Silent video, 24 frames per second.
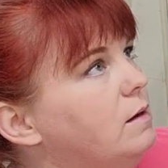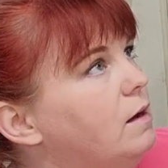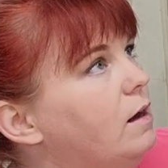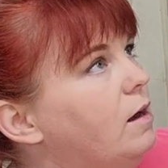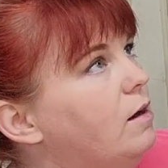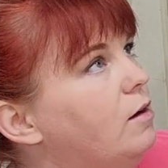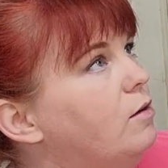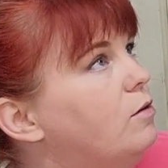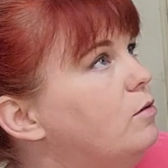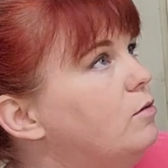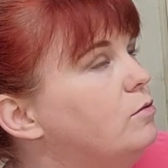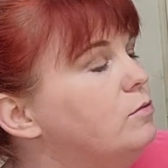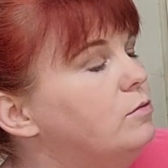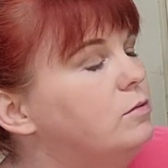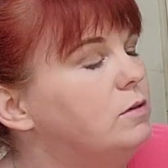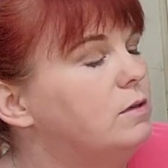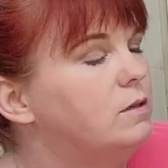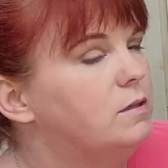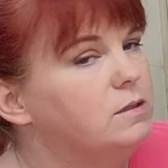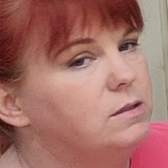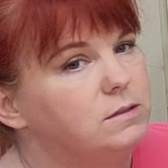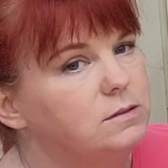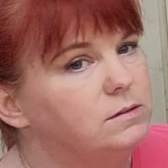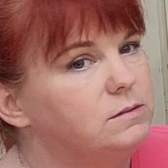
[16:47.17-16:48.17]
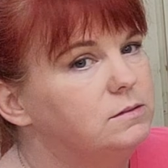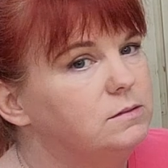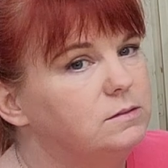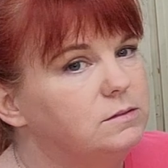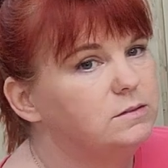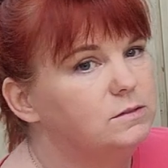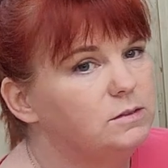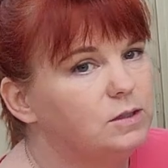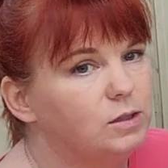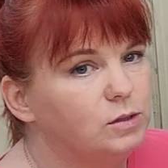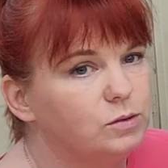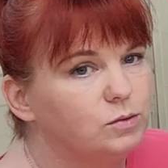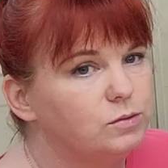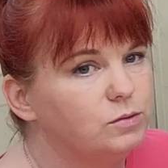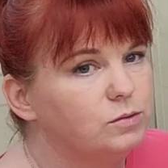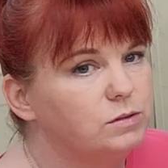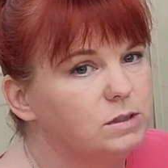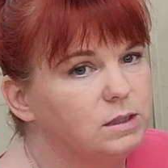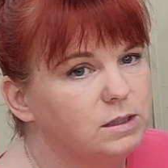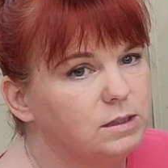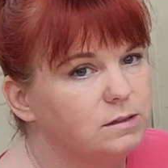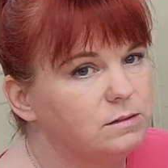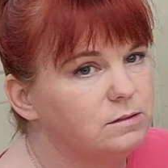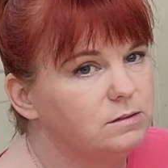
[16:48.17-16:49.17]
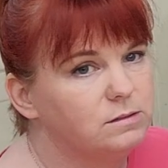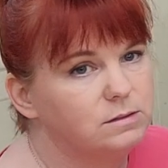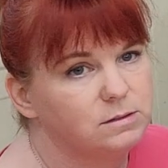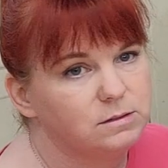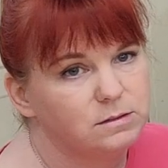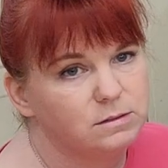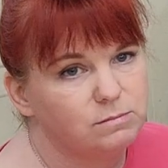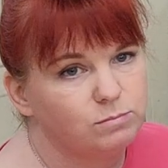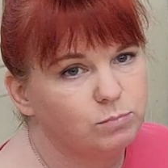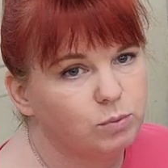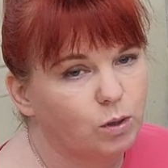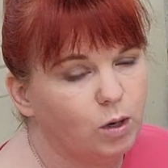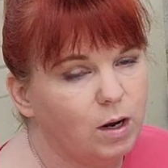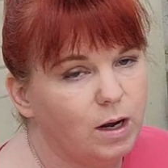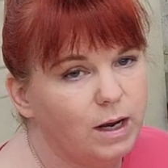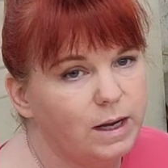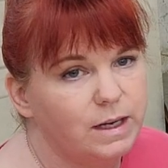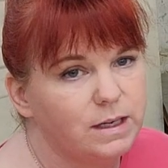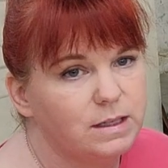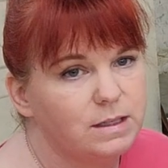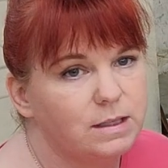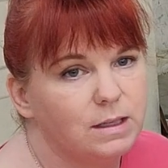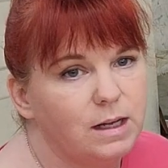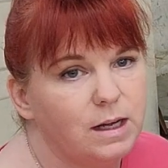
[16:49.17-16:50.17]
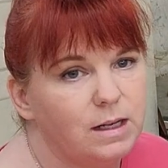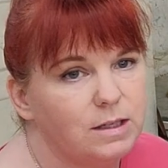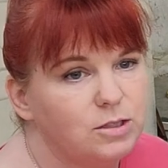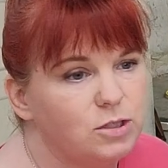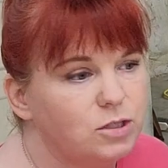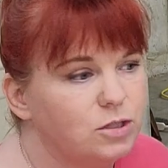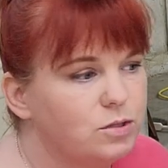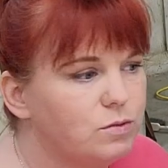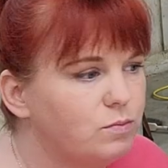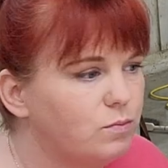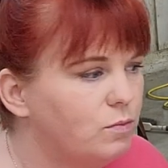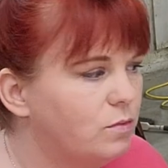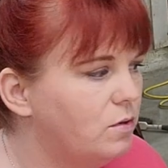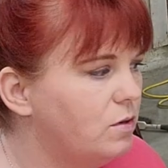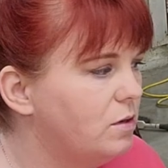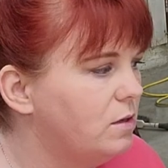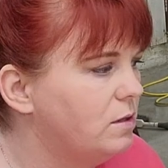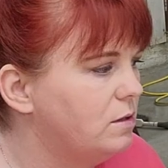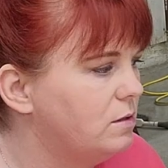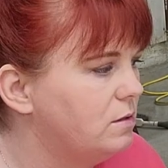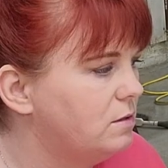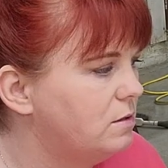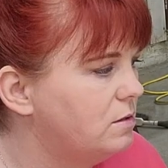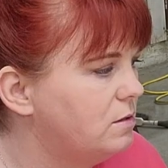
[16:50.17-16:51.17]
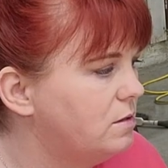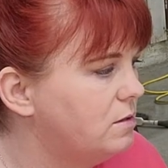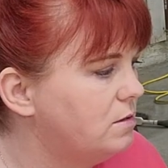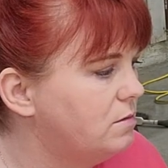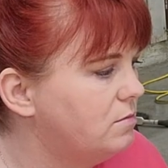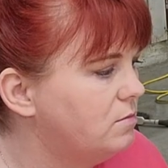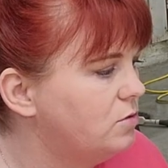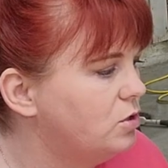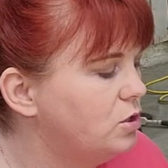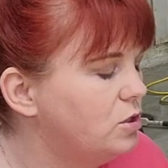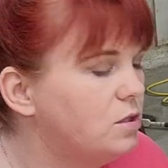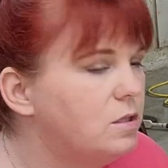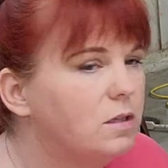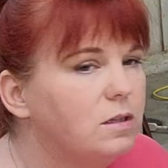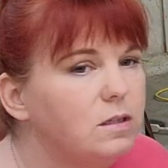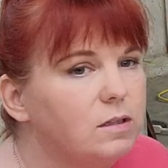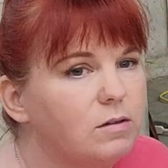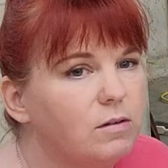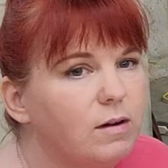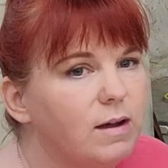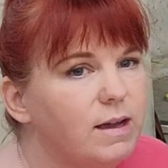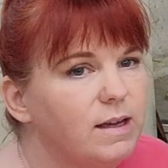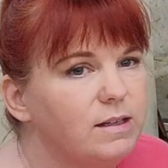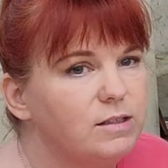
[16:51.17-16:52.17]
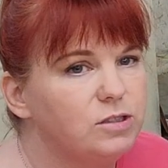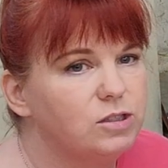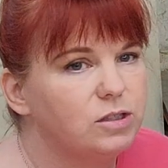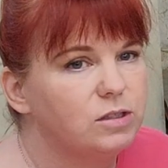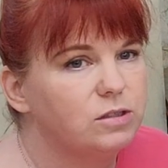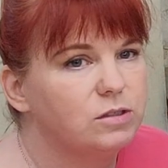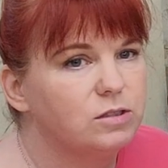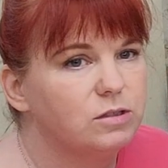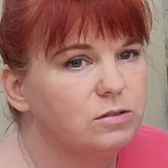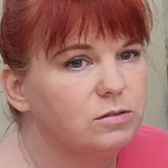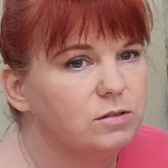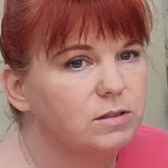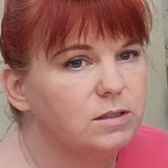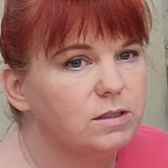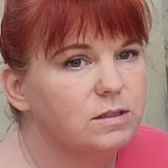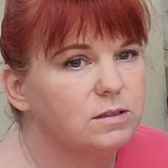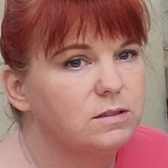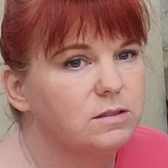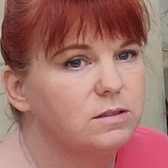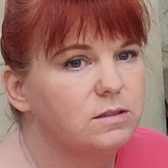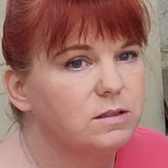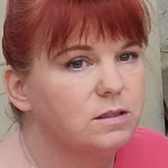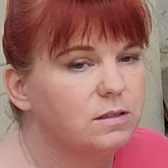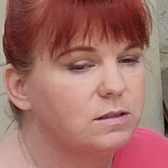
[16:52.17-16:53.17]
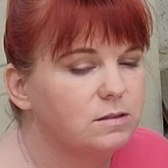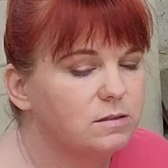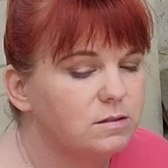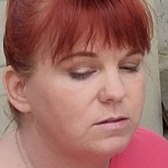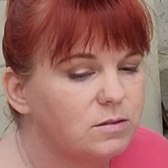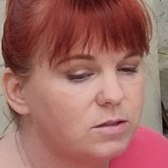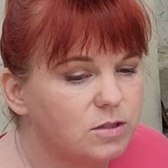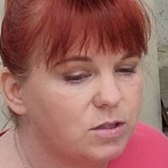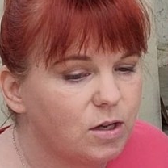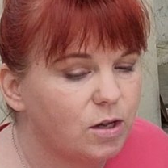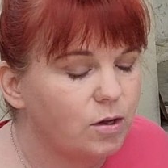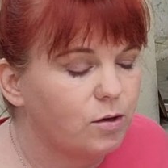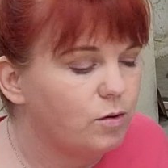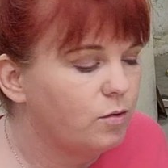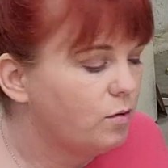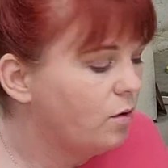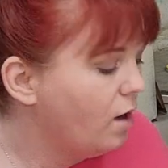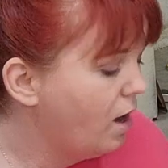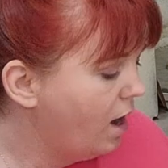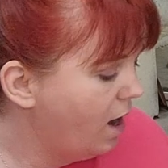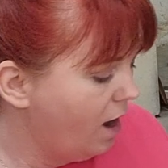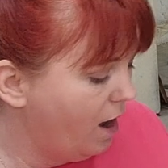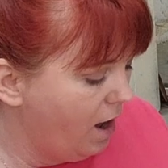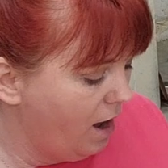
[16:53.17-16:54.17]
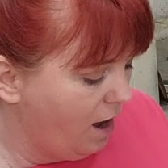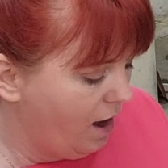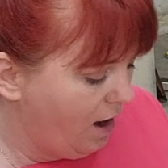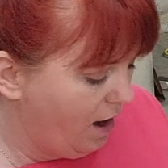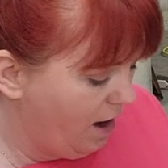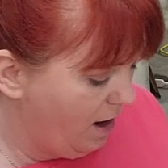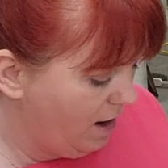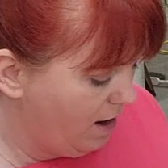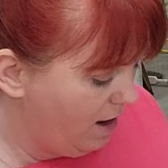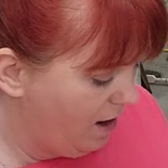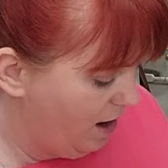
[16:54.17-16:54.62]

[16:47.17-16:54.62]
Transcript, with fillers: all gold and bright. I just want just a little aging to it. So I